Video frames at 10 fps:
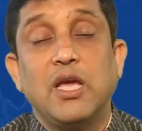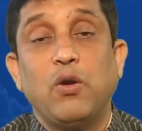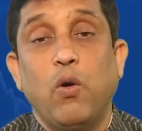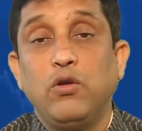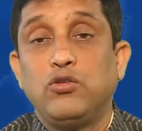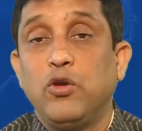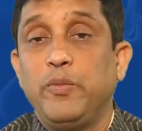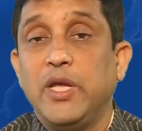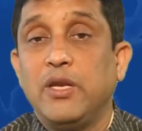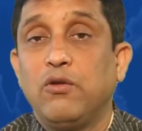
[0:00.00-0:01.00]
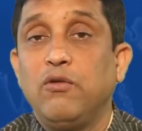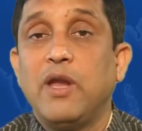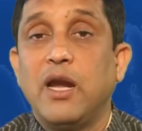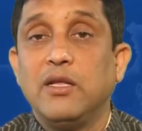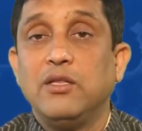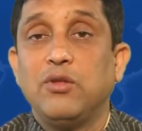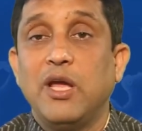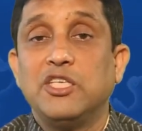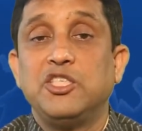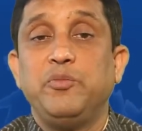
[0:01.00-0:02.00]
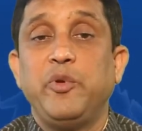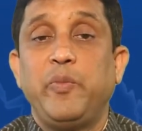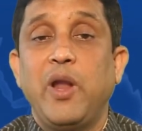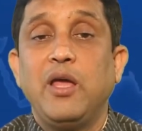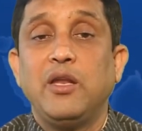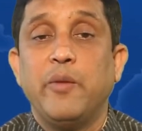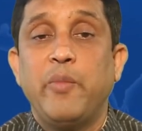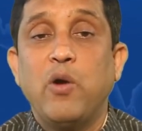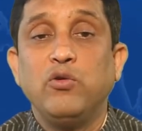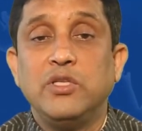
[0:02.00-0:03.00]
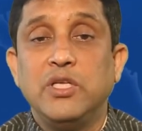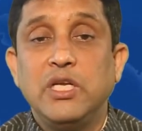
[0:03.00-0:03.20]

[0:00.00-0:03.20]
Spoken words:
can also be included in the SDP plan about the